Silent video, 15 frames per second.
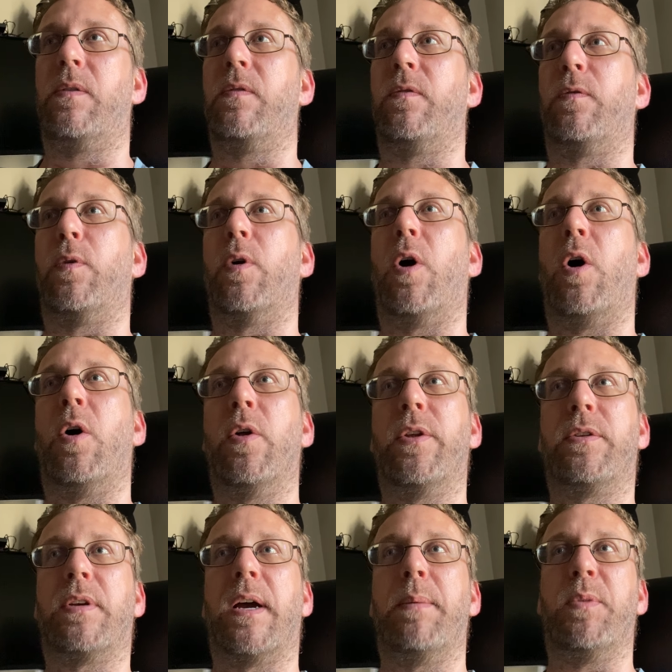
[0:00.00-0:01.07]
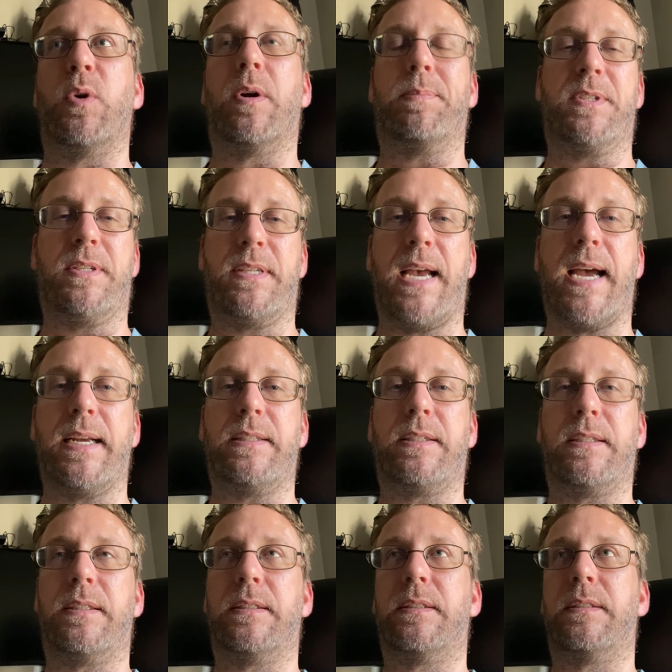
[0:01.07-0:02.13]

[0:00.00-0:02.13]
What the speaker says: For all the time you're upset,